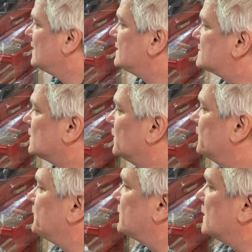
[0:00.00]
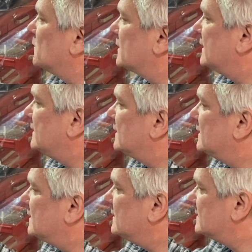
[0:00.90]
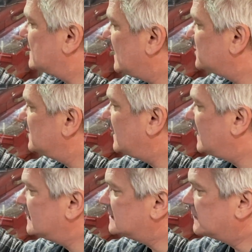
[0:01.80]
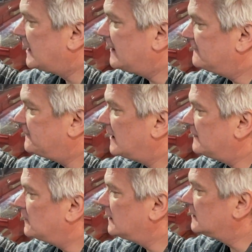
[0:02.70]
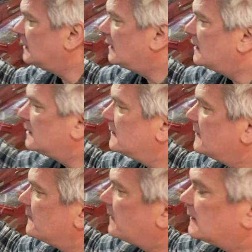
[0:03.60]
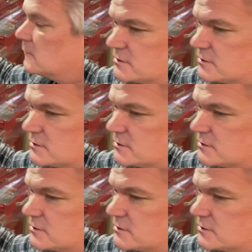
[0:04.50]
So what I did is I actually had some Cat 5 wire, which